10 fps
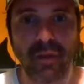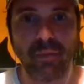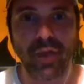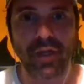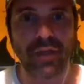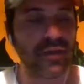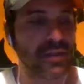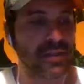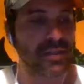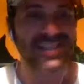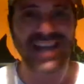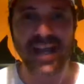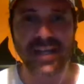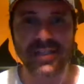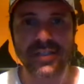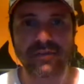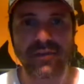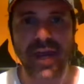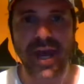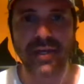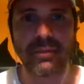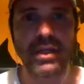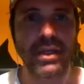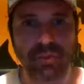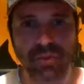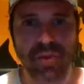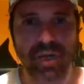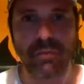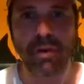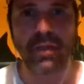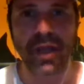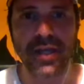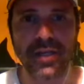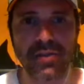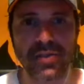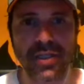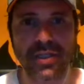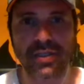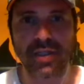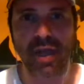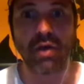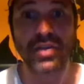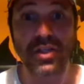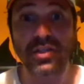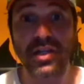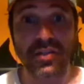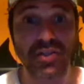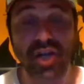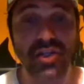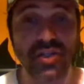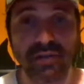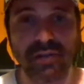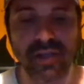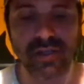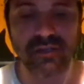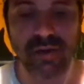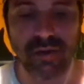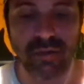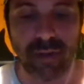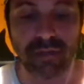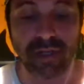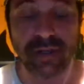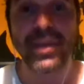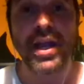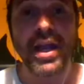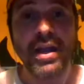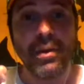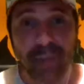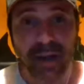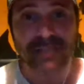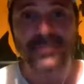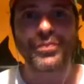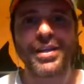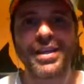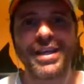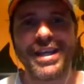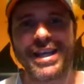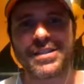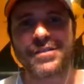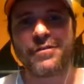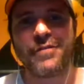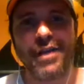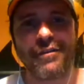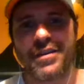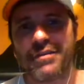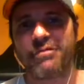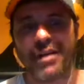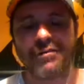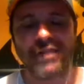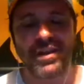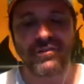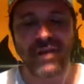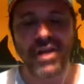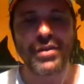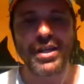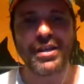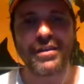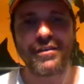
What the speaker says: And one of the signs for that, I mean, we're talking about millennials and how the internet is changing things very rapidly, but I find very